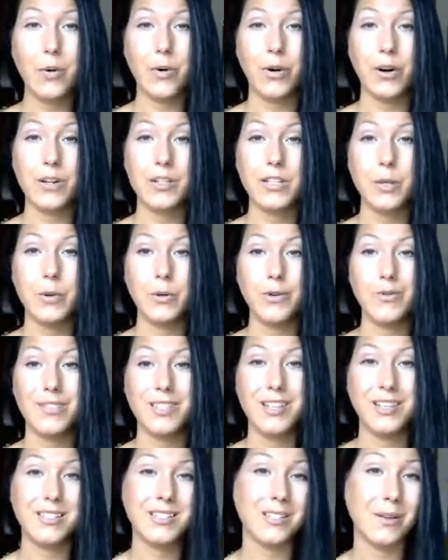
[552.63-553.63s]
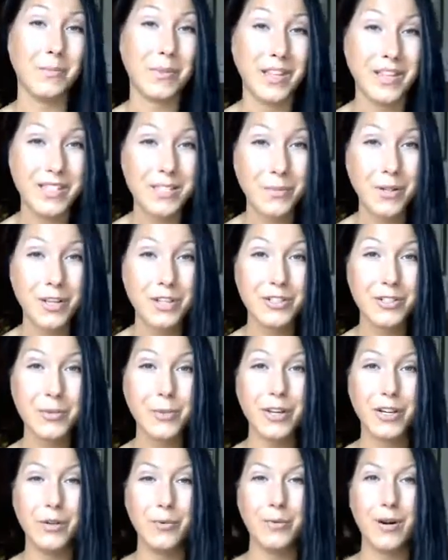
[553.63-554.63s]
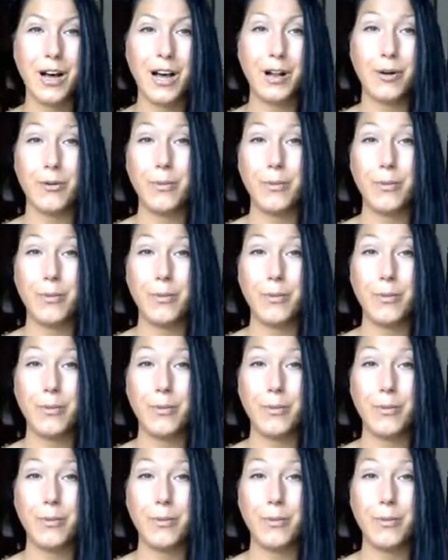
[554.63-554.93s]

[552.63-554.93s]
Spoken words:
or someone who's done something similar to what you want,